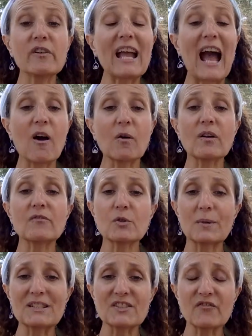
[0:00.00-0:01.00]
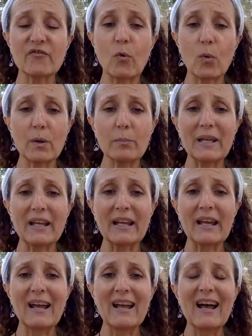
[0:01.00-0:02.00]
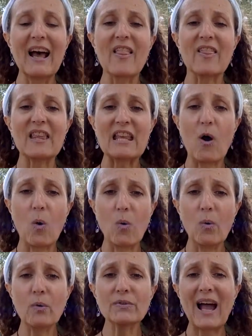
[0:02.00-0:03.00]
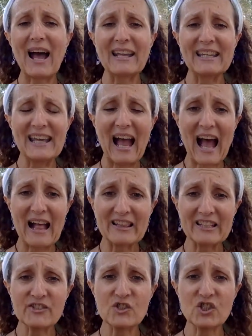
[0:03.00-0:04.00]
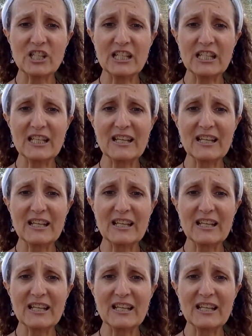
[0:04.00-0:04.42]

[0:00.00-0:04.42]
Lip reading: out of transforming the old ideology,